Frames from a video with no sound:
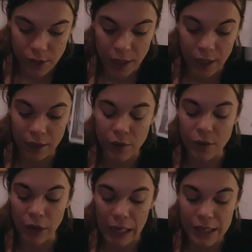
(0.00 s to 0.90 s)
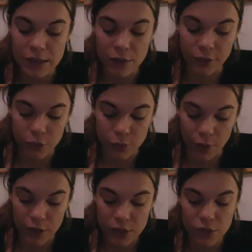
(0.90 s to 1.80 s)
And the last of those
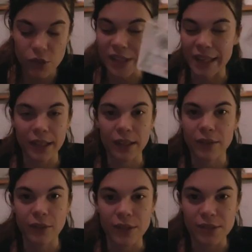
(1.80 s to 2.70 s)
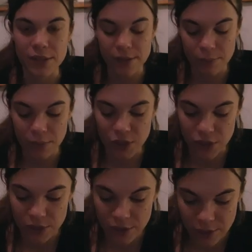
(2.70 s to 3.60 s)
works, just like Hercules'
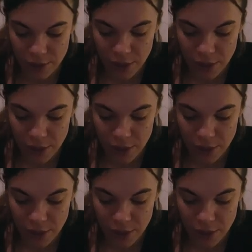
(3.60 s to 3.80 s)
missions,